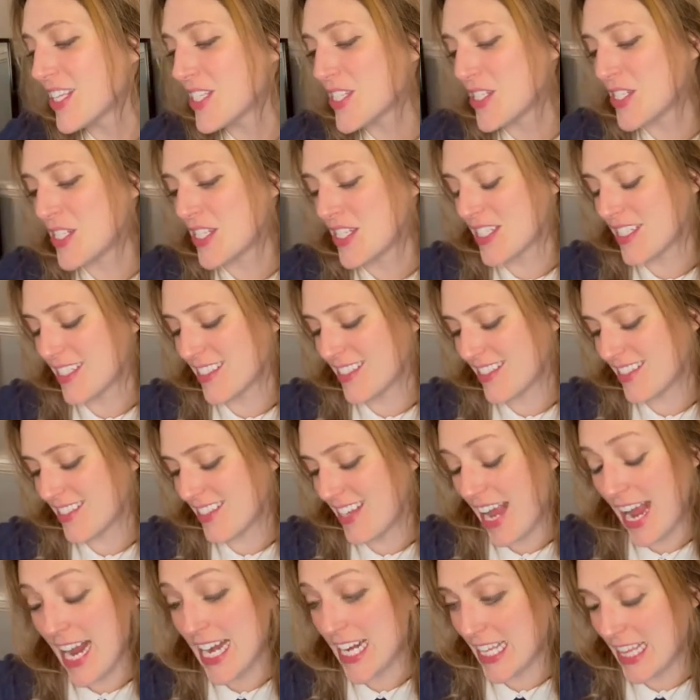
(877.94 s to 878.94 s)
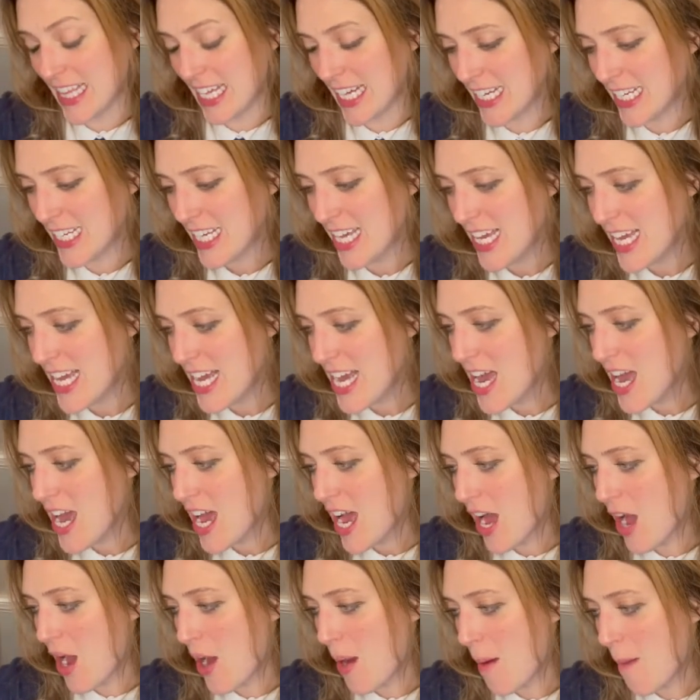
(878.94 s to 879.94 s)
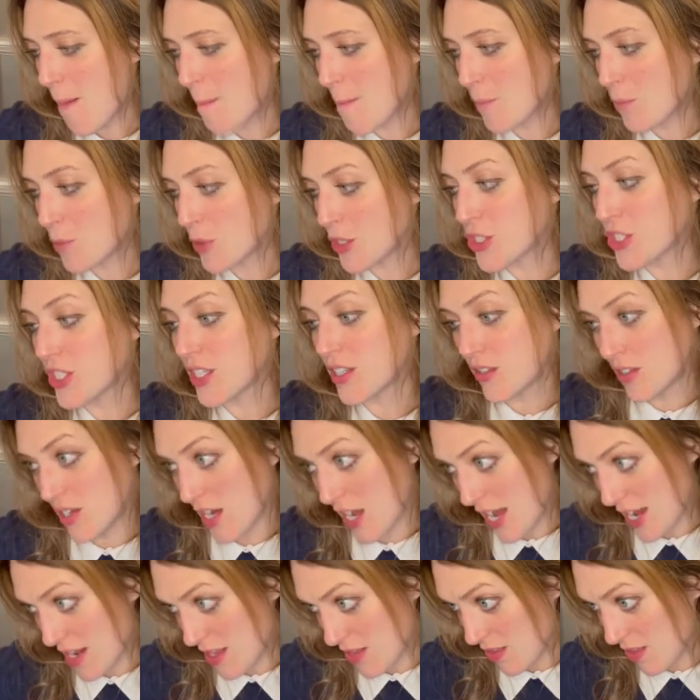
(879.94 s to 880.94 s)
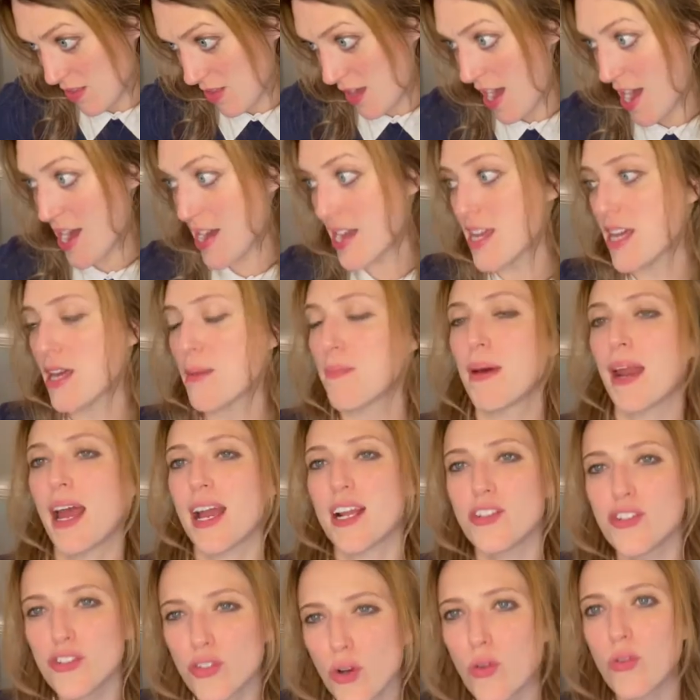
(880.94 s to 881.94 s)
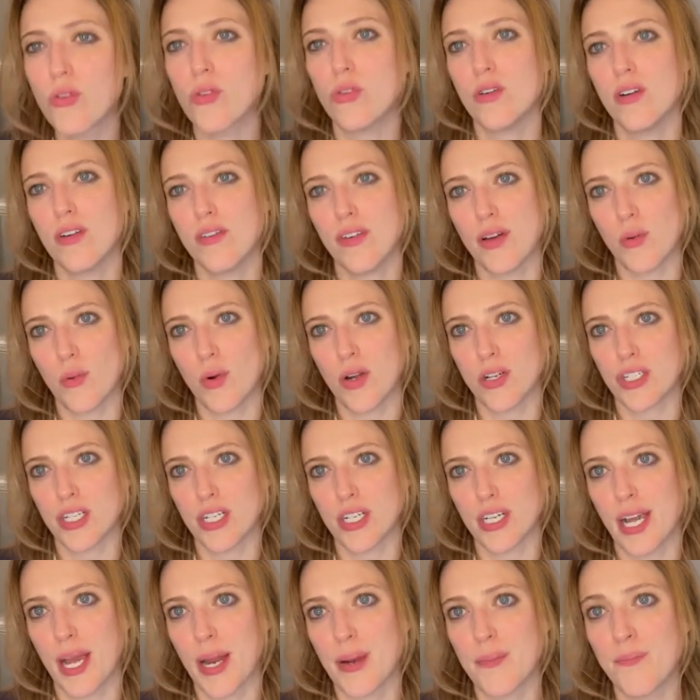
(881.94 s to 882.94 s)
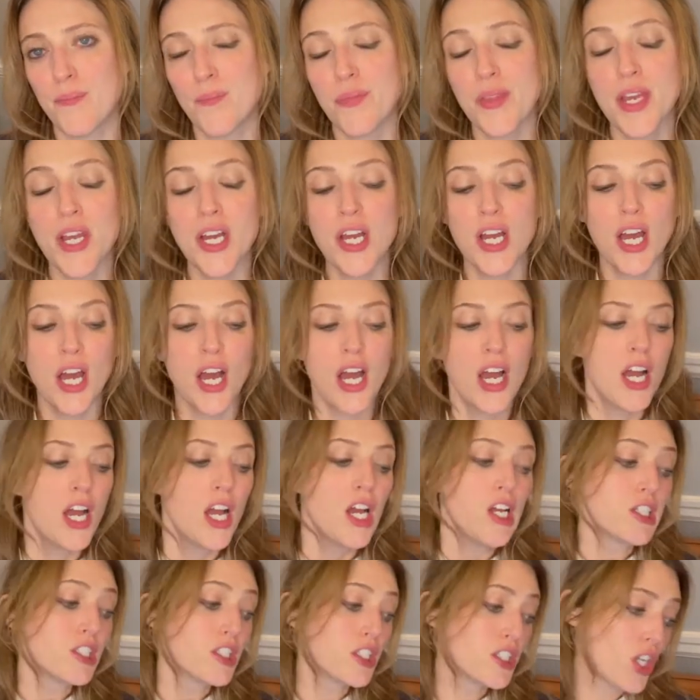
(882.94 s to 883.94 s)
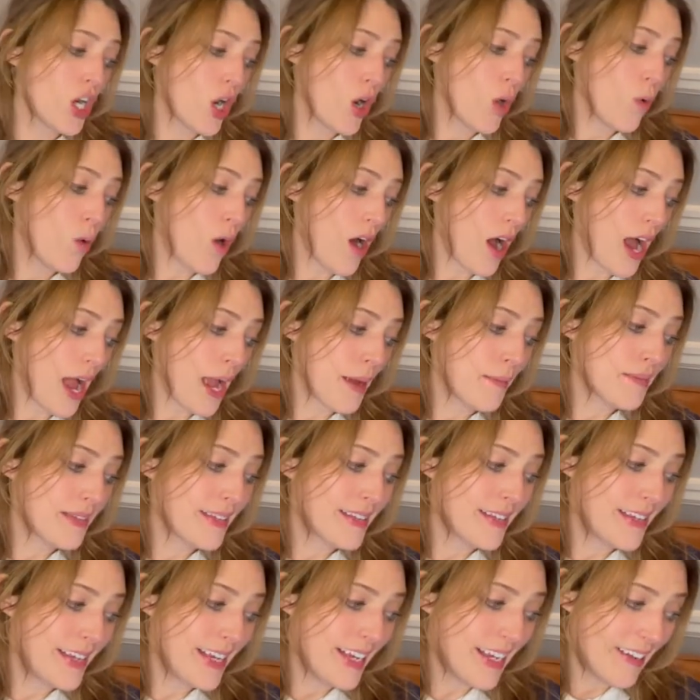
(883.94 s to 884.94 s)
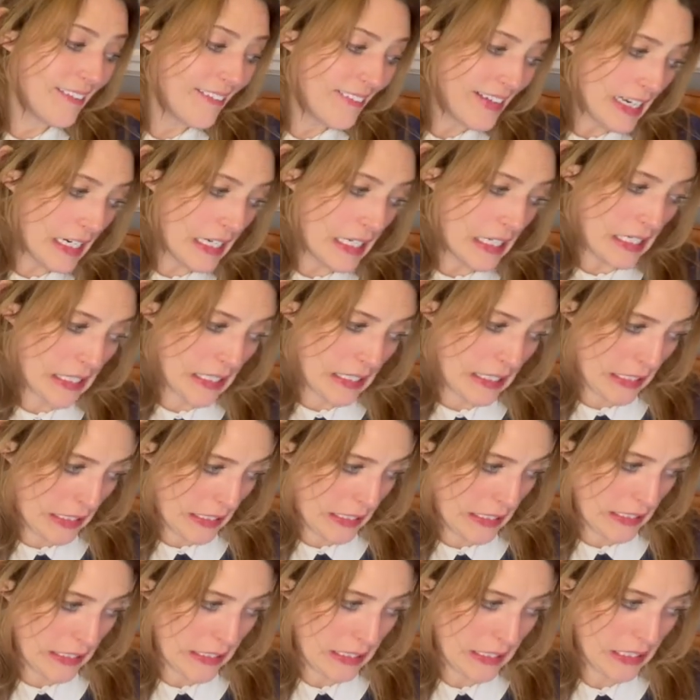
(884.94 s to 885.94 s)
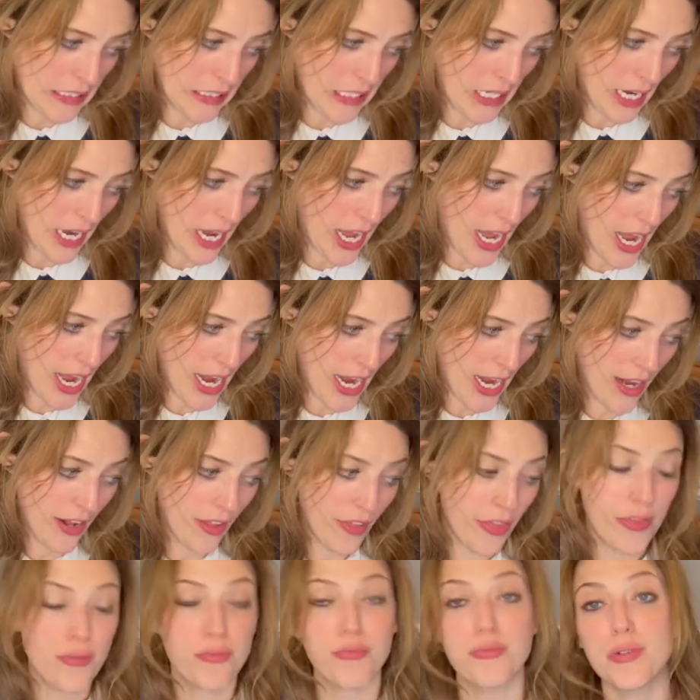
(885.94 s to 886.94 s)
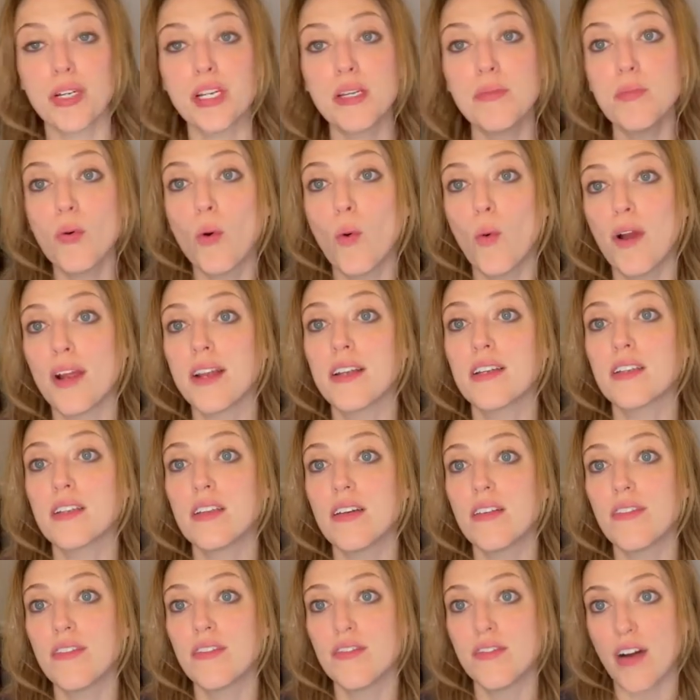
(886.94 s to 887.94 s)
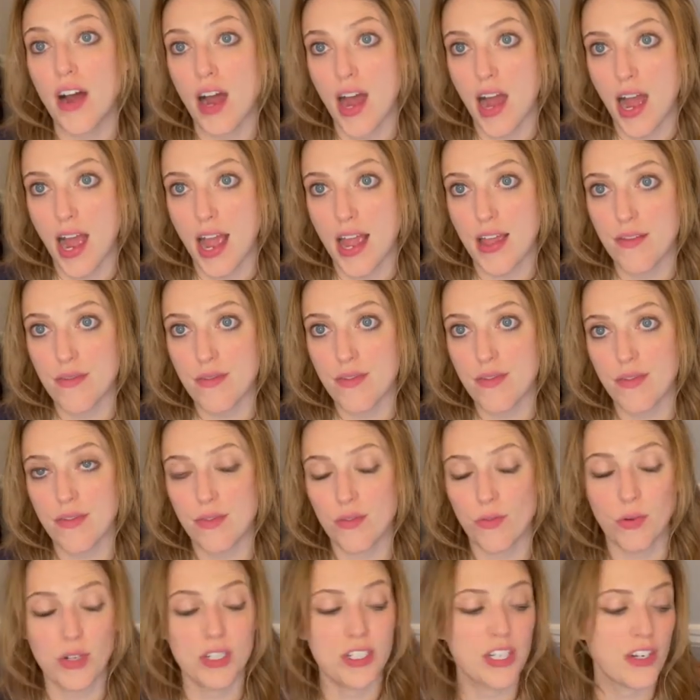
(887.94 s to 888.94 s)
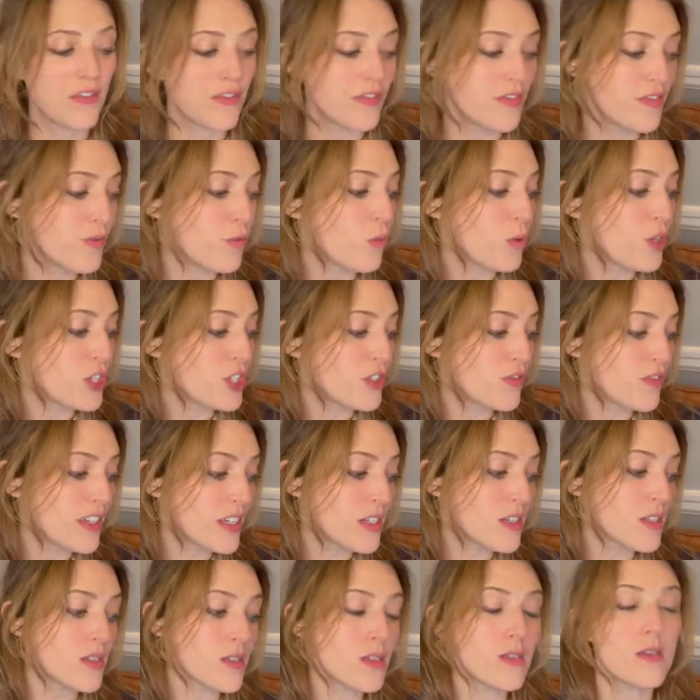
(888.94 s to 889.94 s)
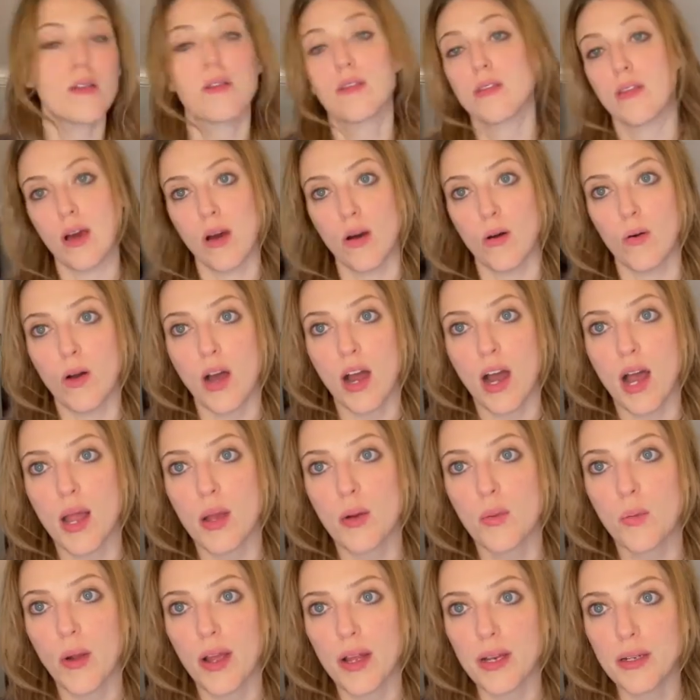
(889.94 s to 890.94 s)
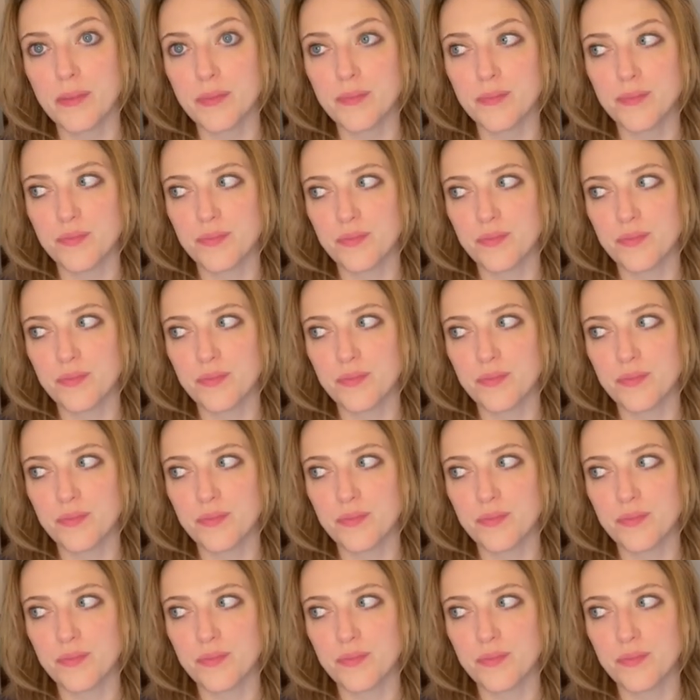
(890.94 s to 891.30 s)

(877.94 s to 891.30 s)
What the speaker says: to anything, which I like, but I don't know if I'd watch it again. So I'm giving it a 3.5, which feels low. I went